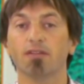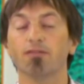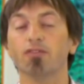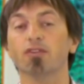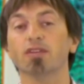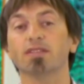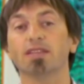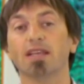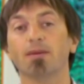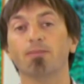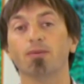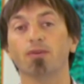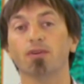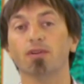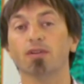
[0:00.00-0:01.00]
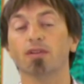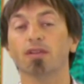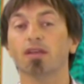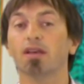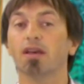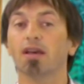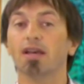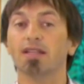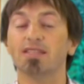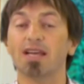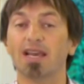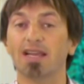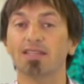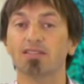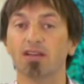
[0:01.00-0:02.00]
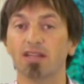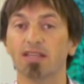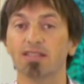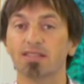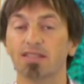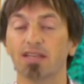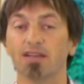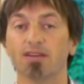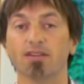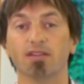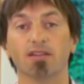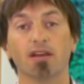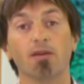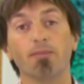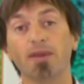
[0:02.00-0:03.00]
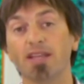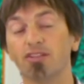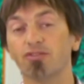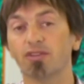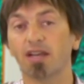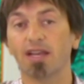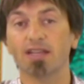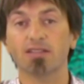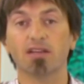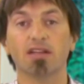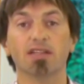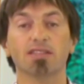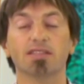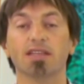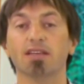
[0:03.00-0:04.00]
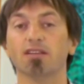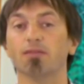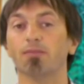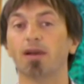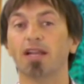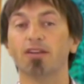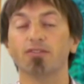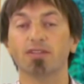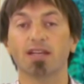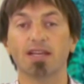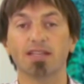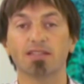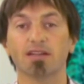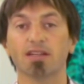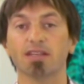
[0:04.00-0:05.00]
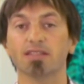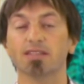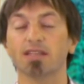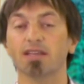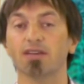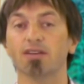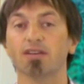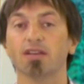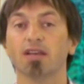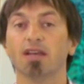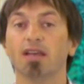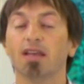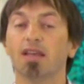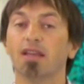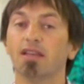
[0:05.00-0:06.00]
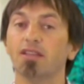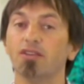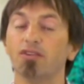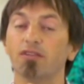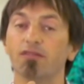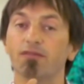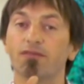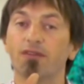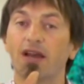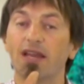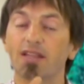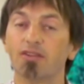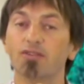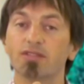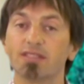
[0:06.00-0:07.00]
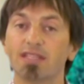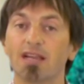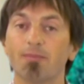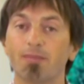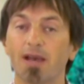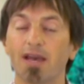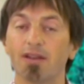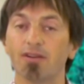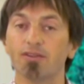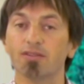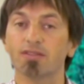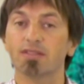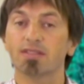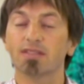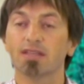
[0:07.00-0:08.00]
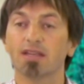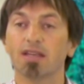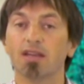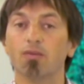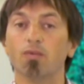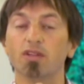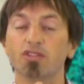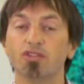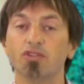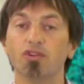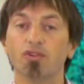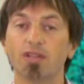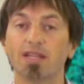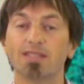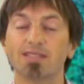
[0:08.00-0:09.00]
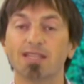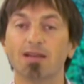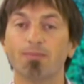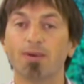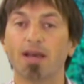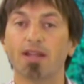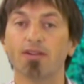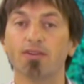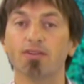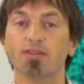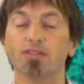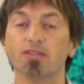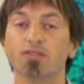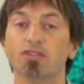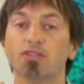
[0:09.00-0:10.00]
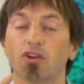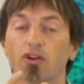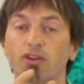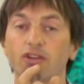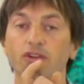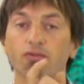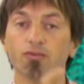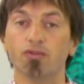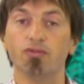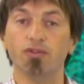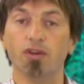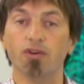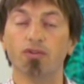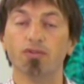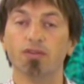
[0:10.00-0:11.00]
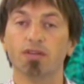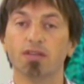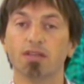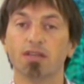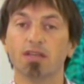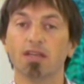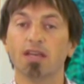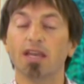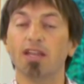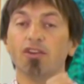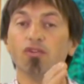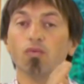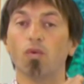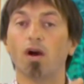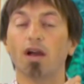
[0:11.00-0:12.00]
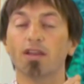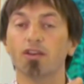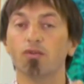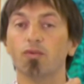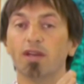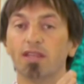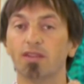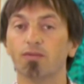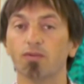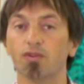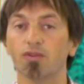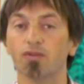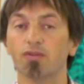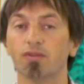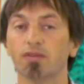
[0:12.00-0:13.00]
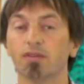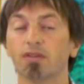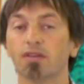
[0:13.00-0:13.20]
For example, a diatonic scale, a major diatonic scale, a minor diatonic scale. You can find those step patterns. Once you know that step pattern, you start at your root note and you walk your way through.